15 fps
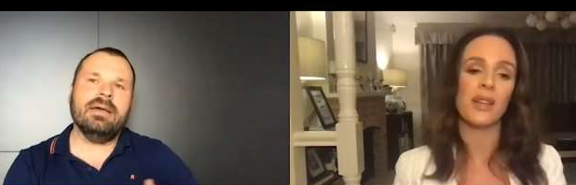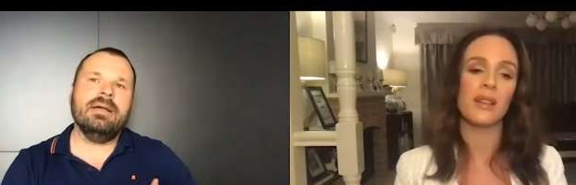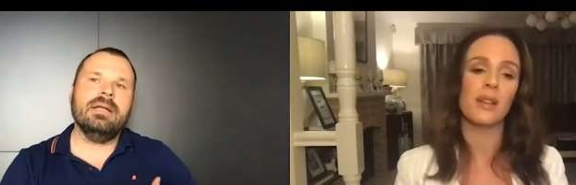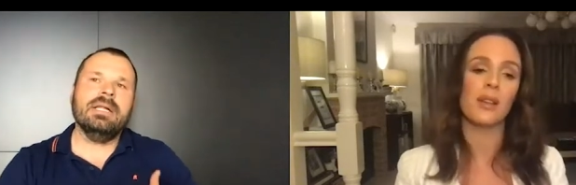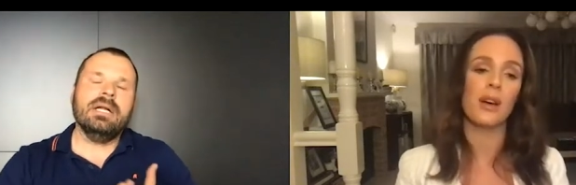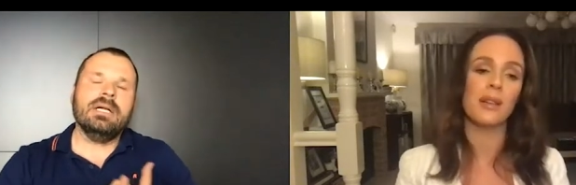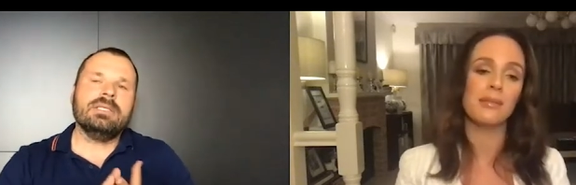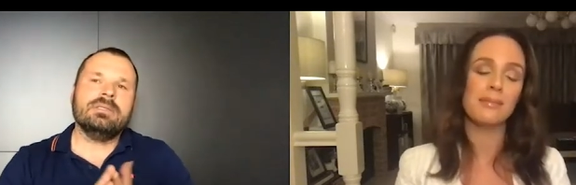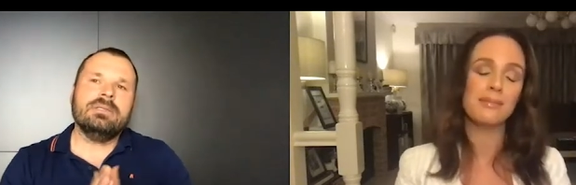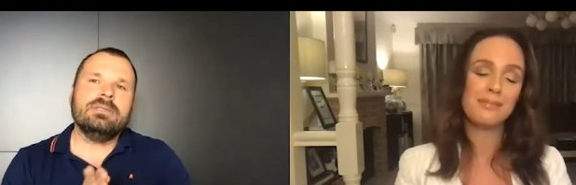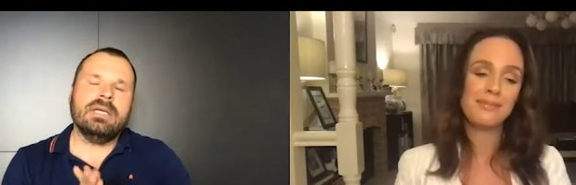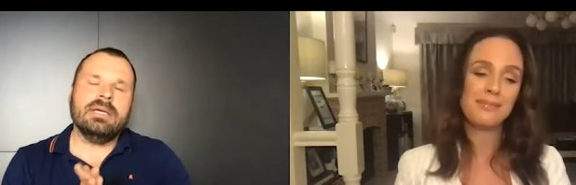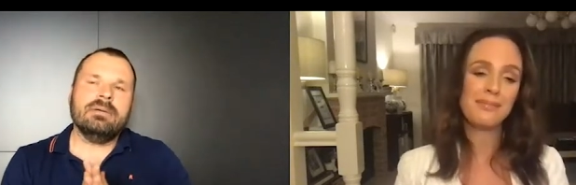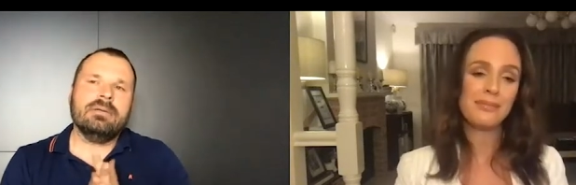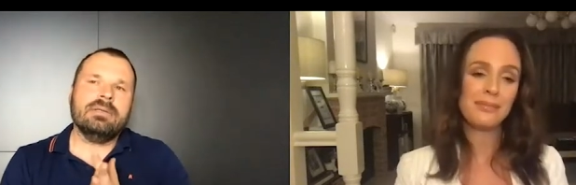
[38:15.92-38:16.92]
Speaker 1: One. yeah,
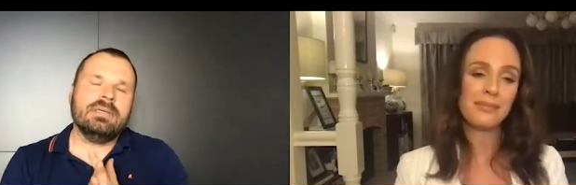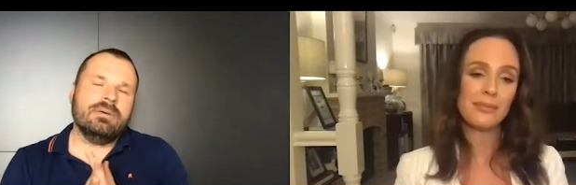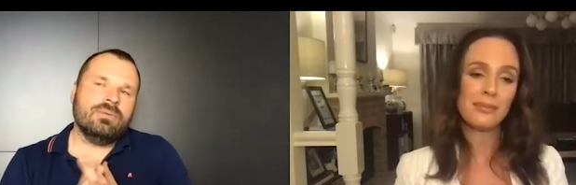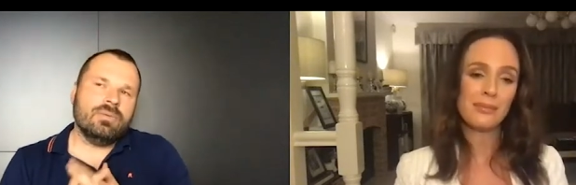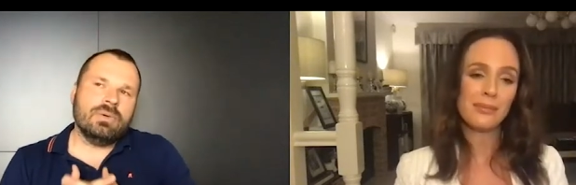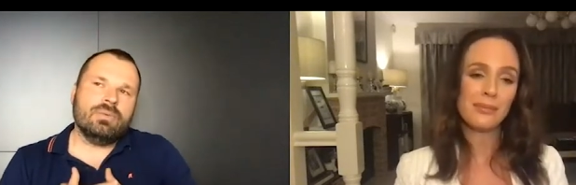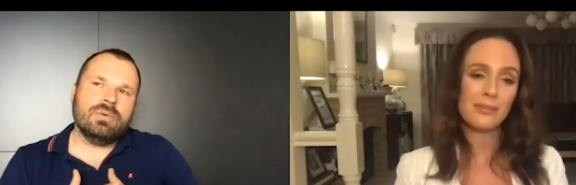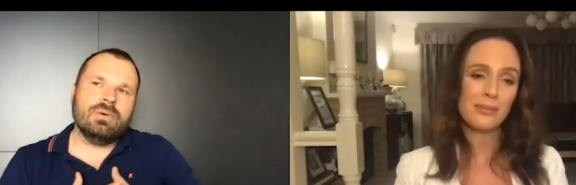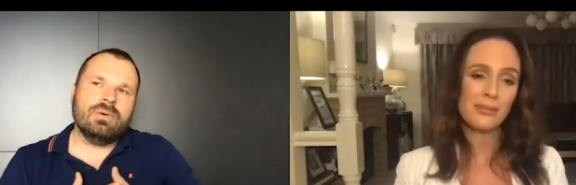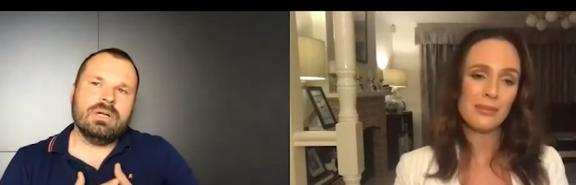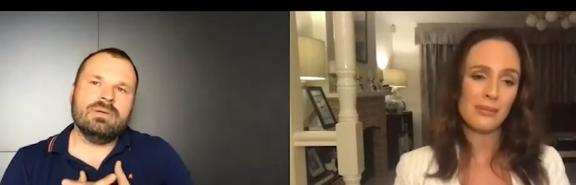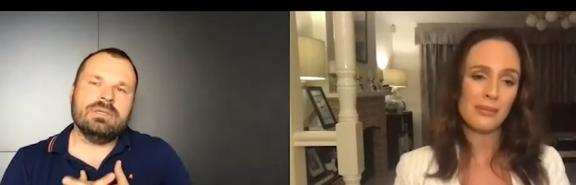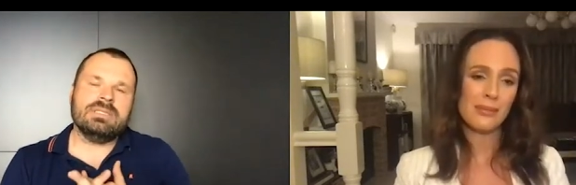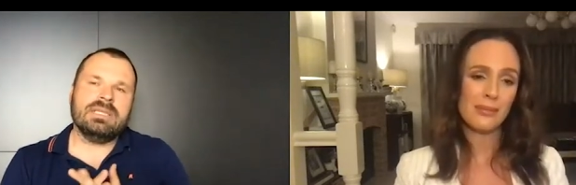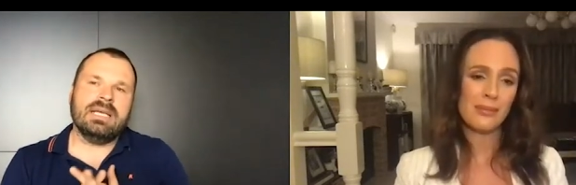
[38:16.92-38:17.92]
yeah. What I was
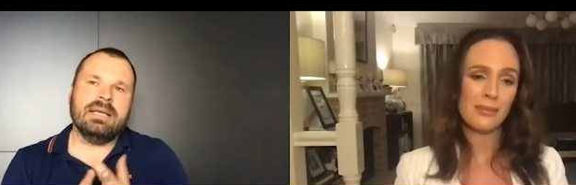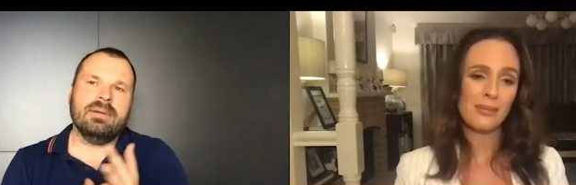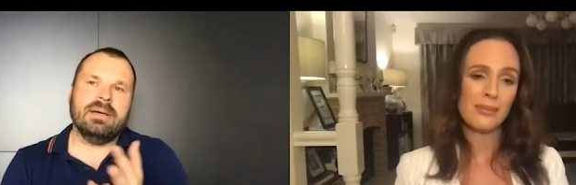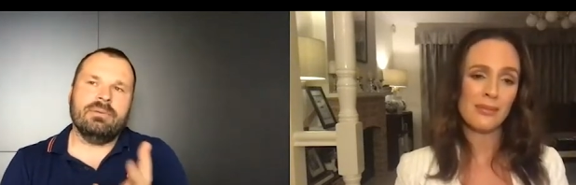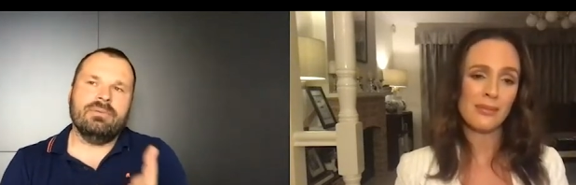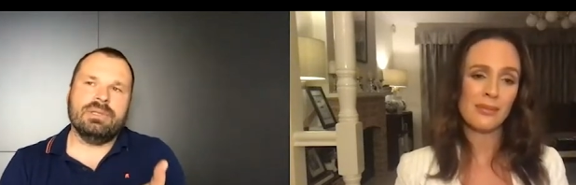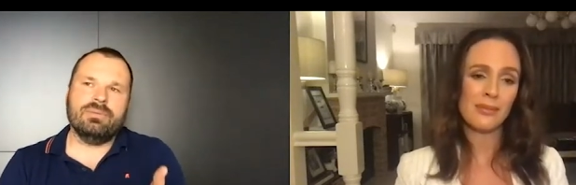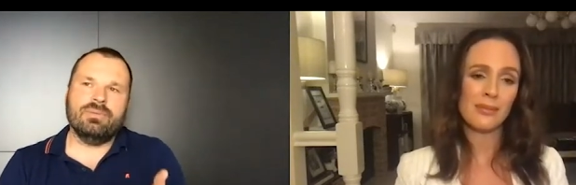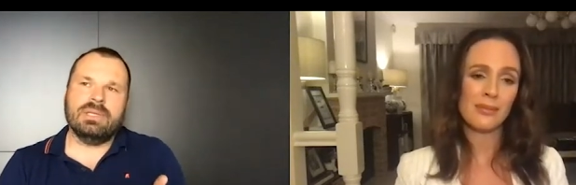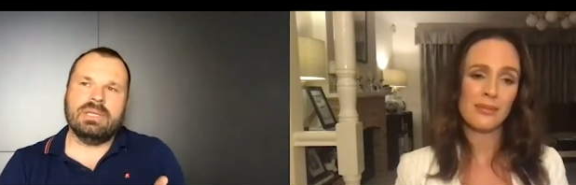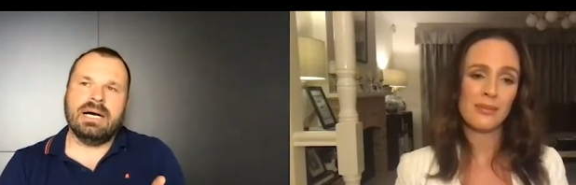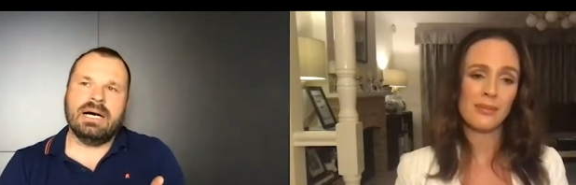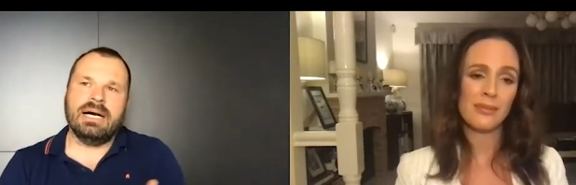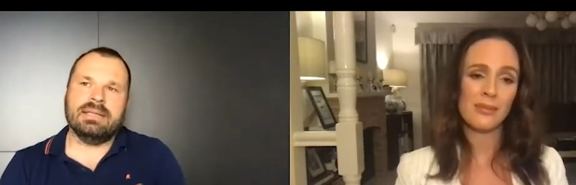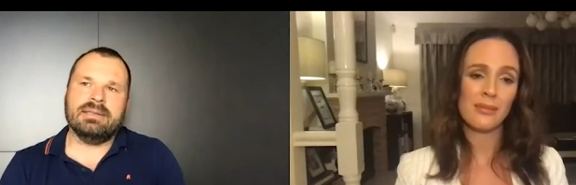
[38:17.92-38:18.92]
saying about with, with
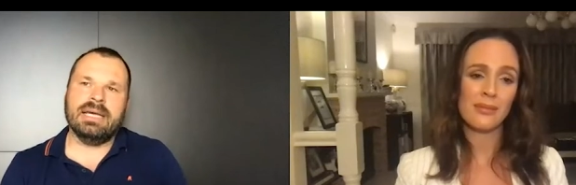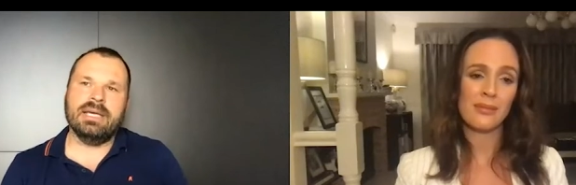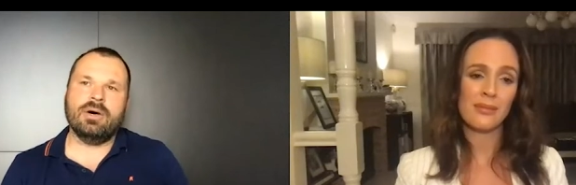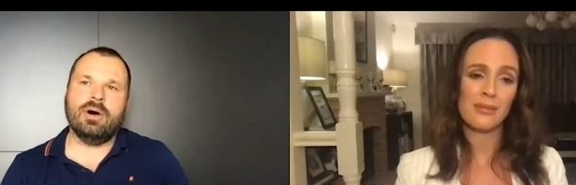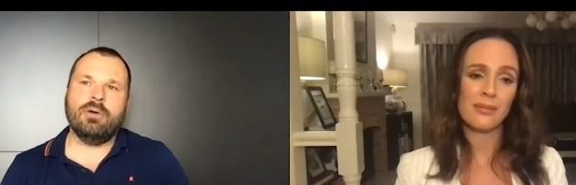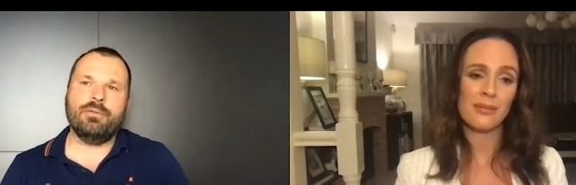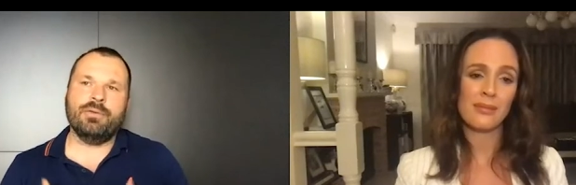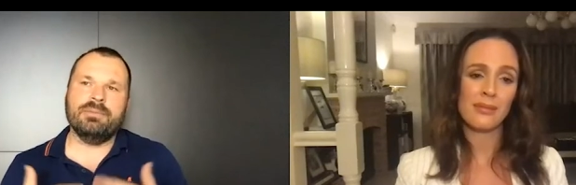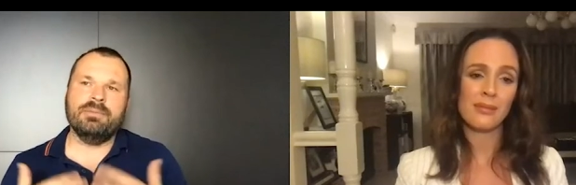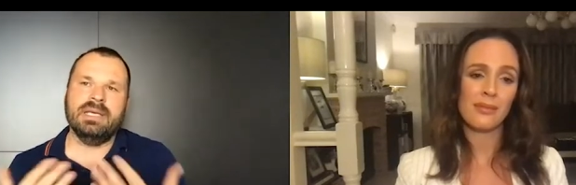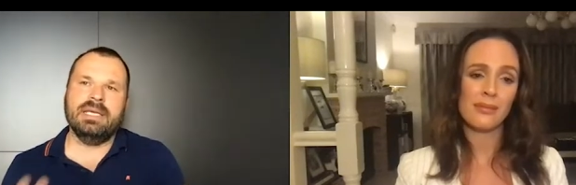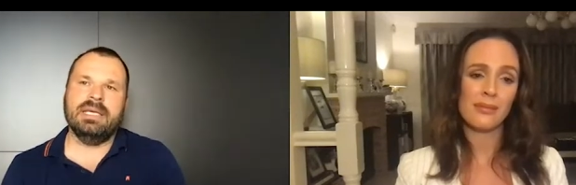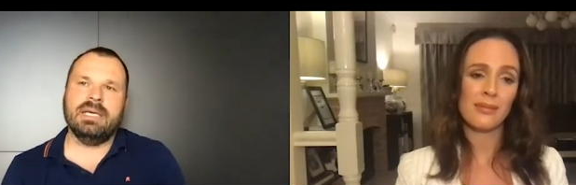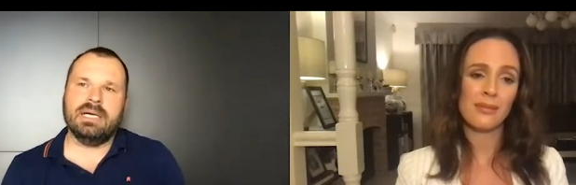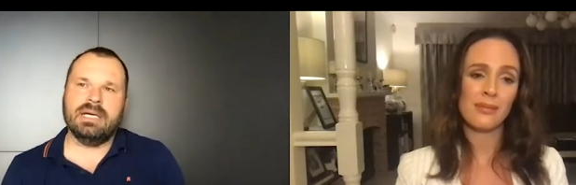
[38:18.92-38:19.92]
Heart, they offered me,
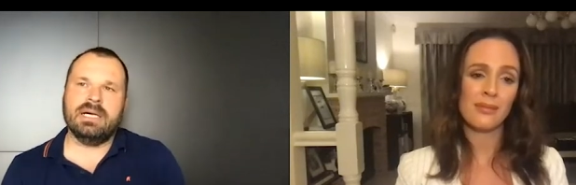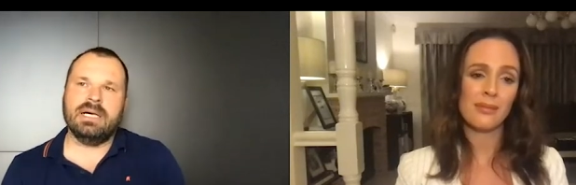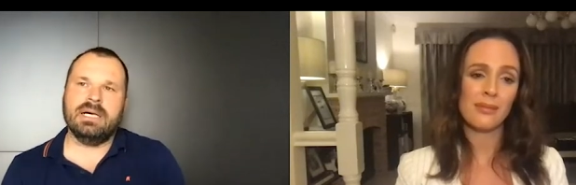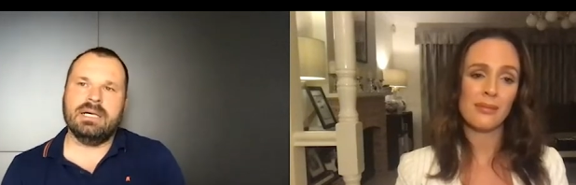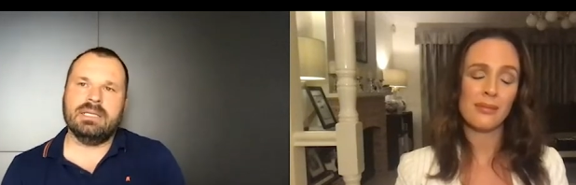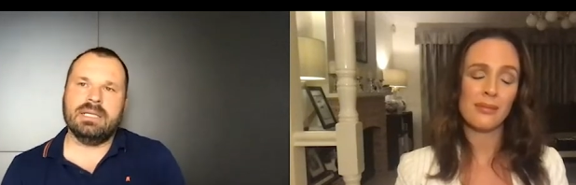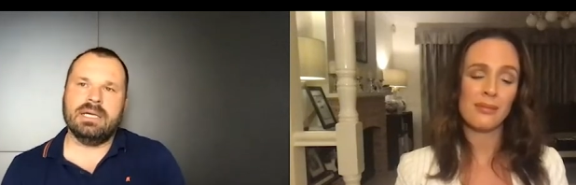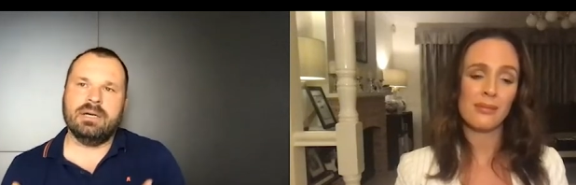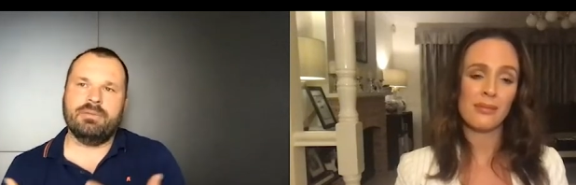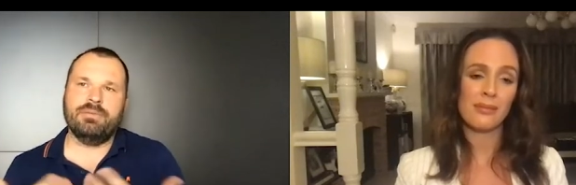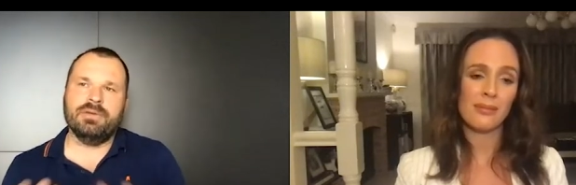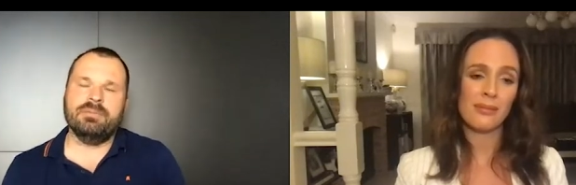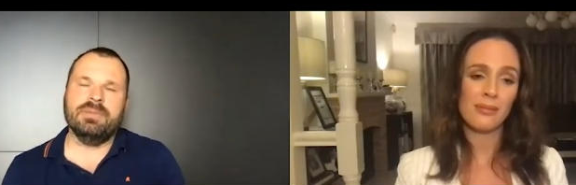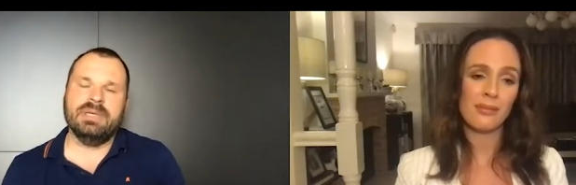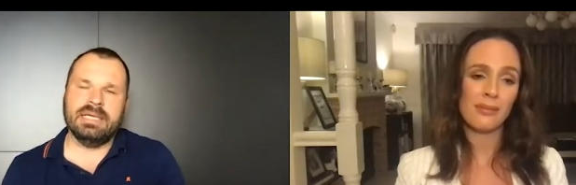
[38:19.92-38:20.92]
uh, they offered
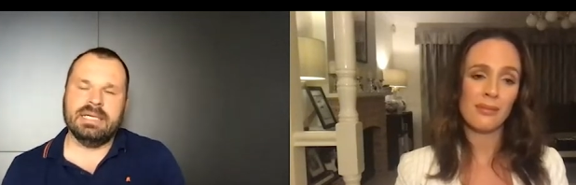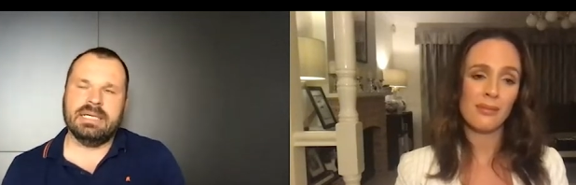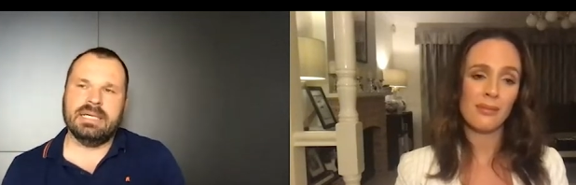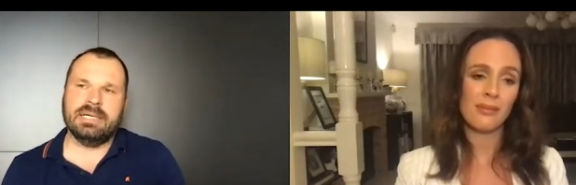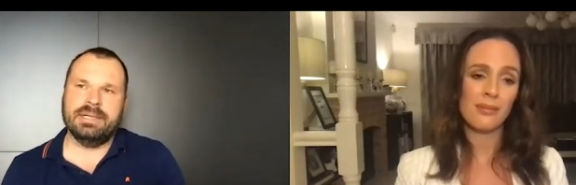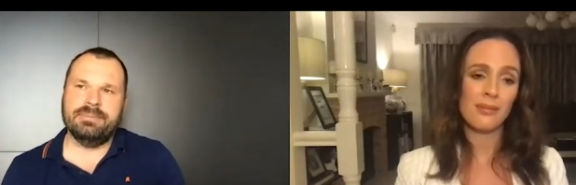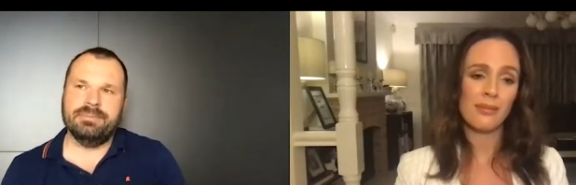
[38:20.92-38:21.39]
me uh,